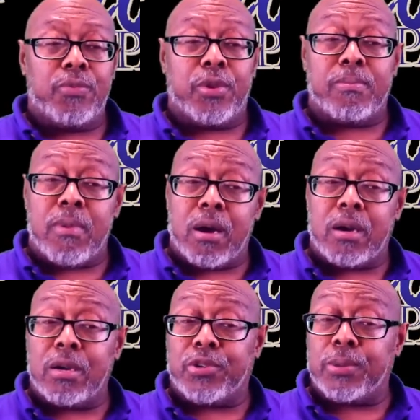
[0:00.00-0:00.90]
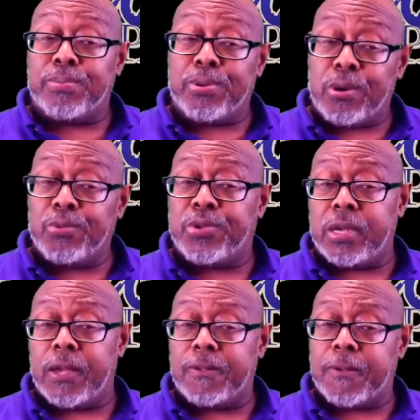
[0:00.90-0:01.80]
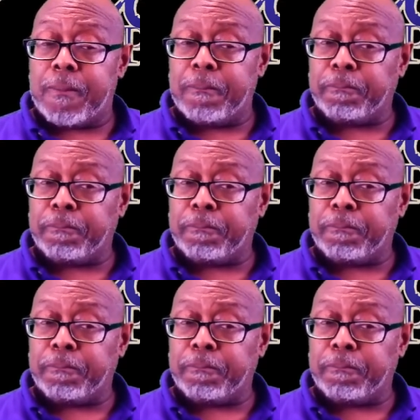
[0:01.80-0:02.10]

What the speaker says: to march and protest